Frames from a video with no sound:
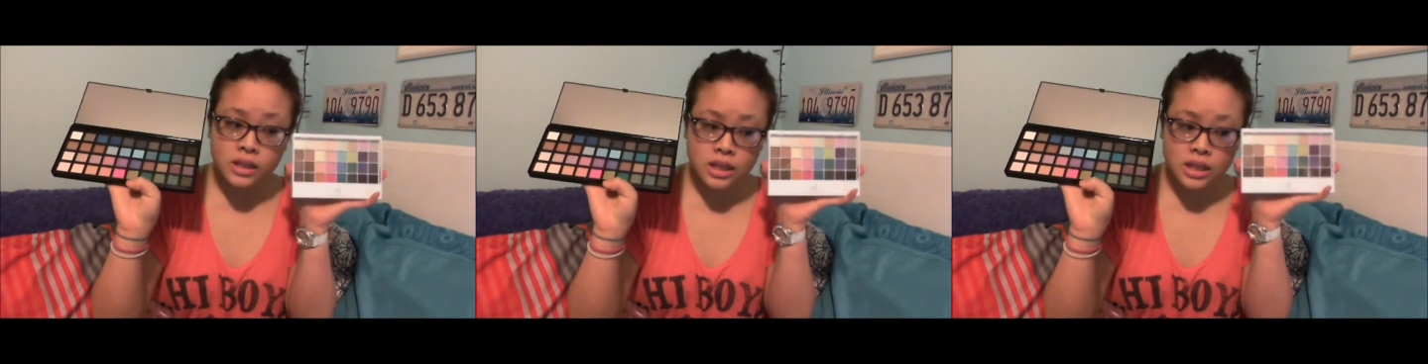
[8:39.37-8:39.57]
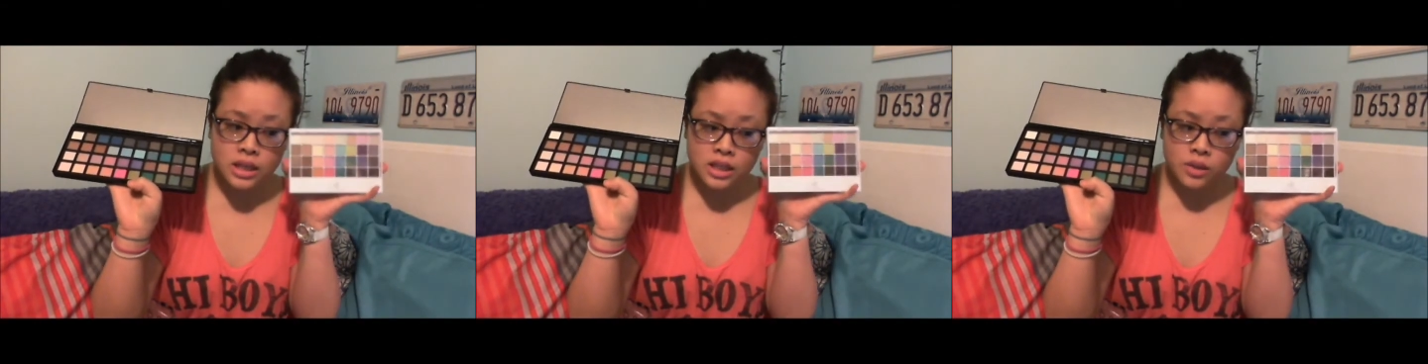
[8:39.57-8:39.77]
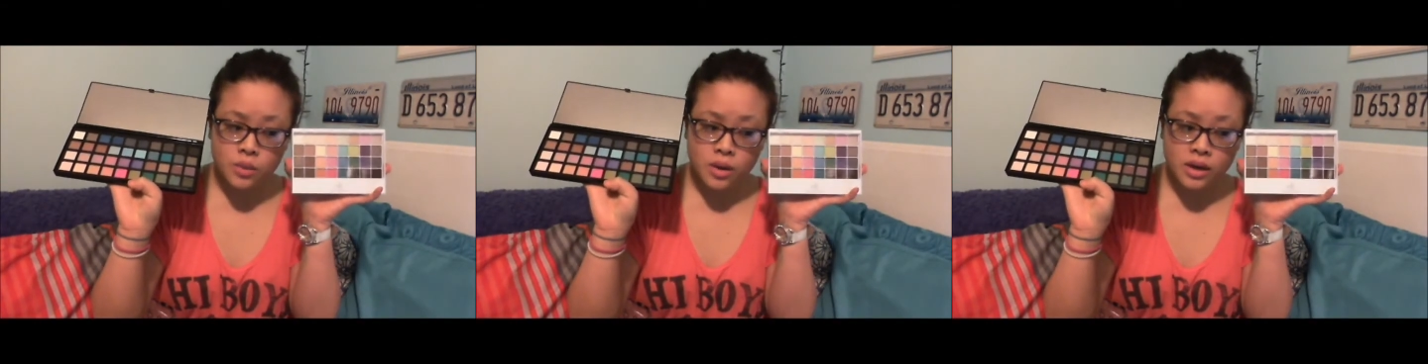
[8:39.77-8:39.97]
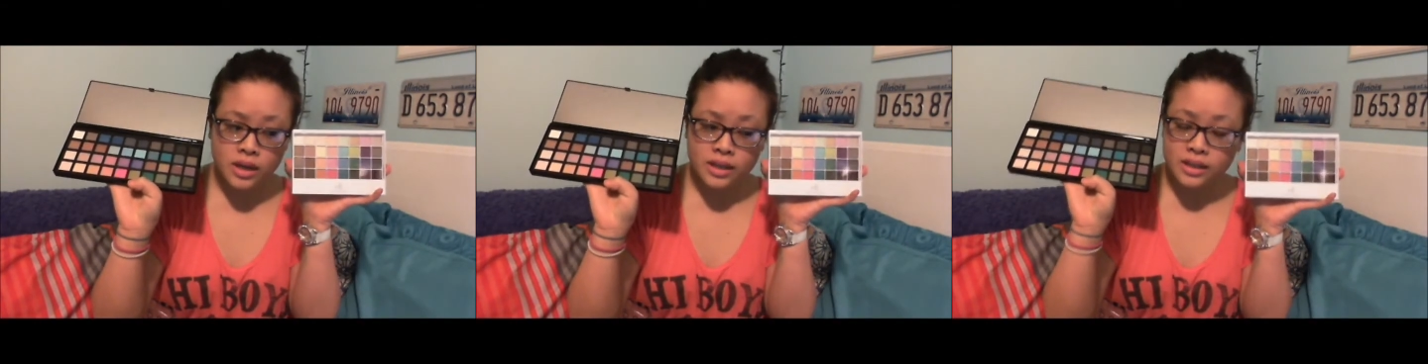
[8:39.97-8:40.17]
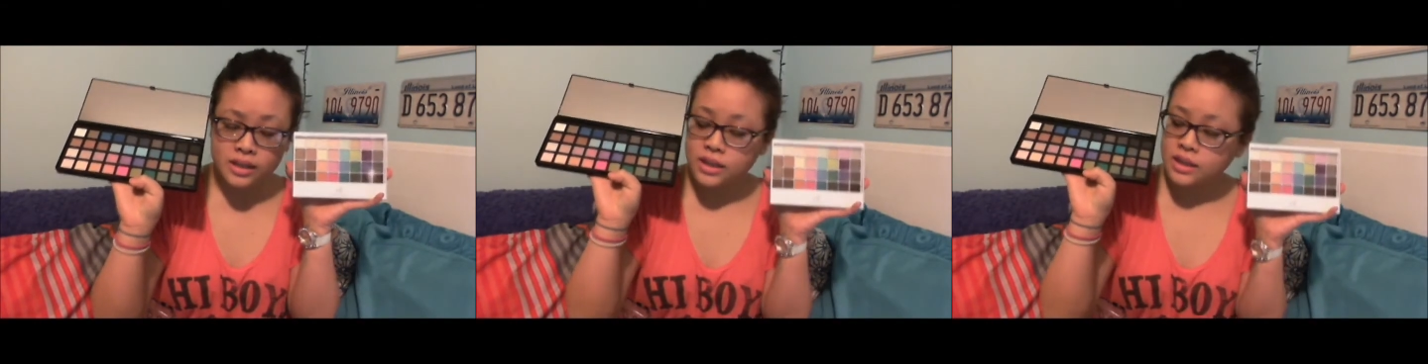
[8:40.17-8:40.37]
in this one
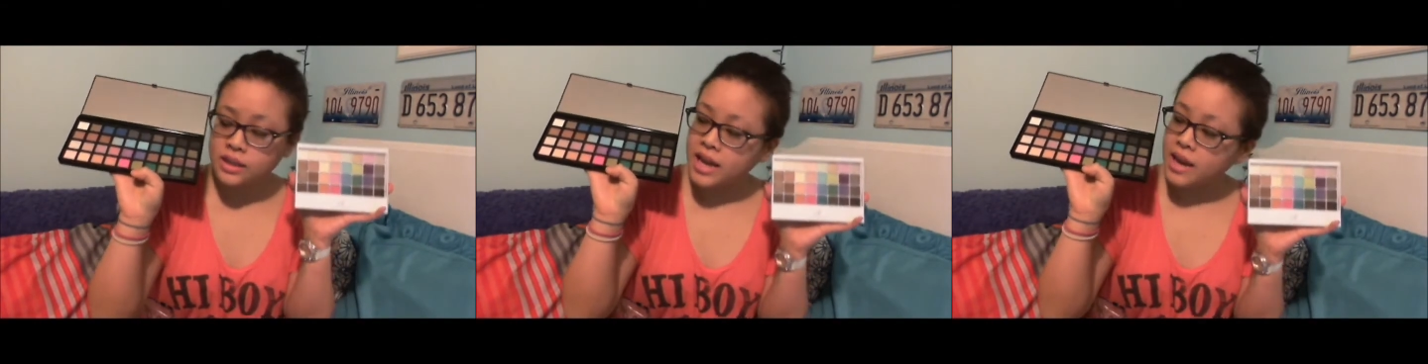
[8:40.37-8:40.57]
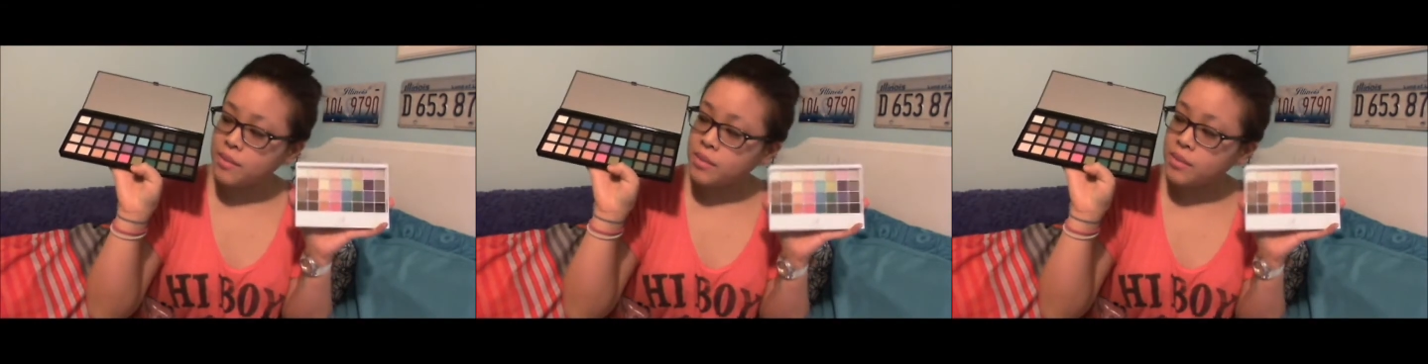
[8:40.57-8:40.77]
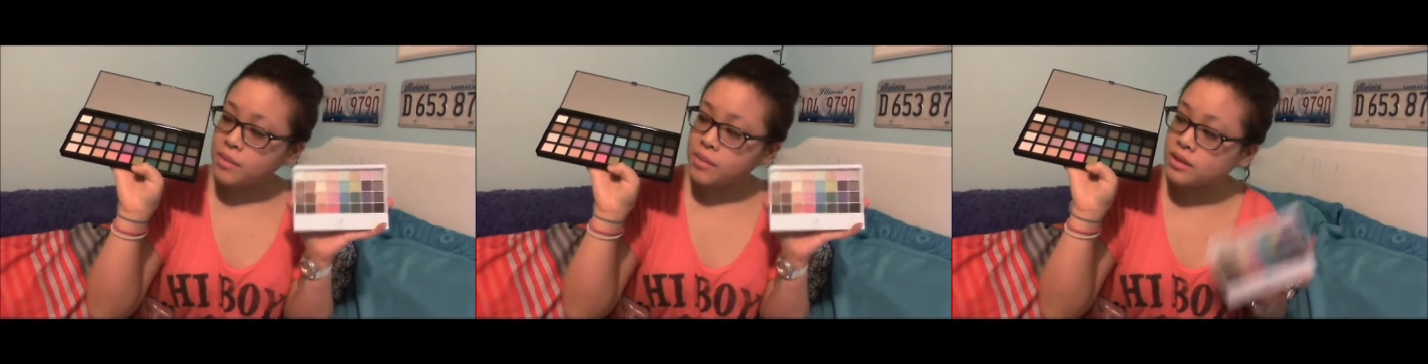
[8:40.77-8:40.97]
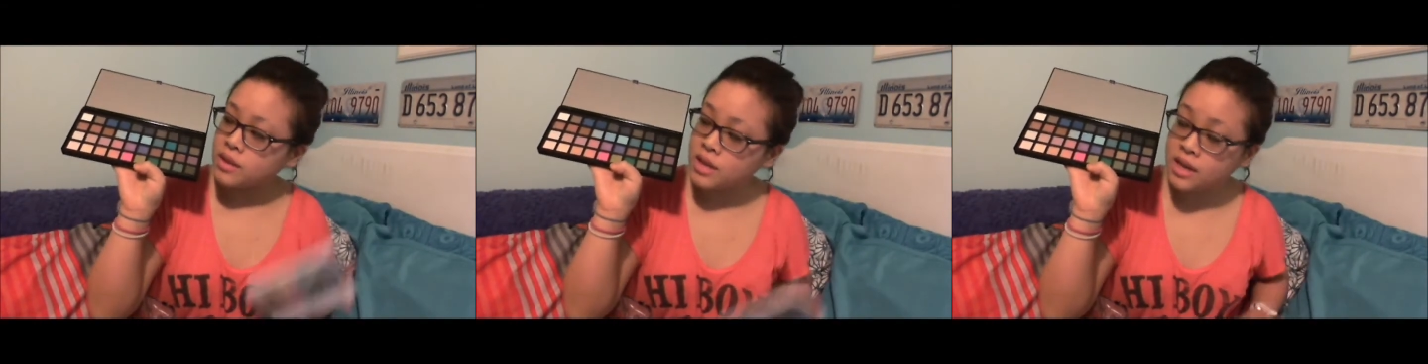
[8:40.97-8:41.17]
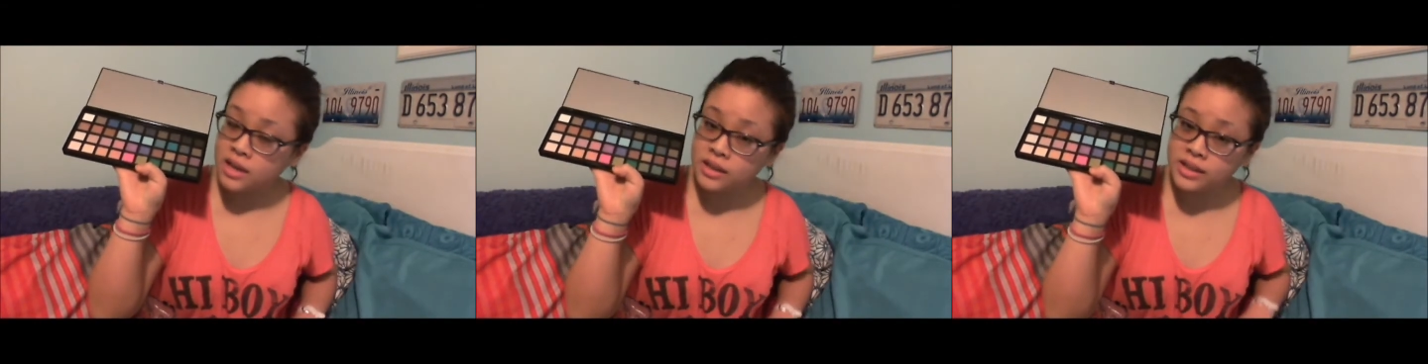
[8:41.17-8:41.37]
is the same as the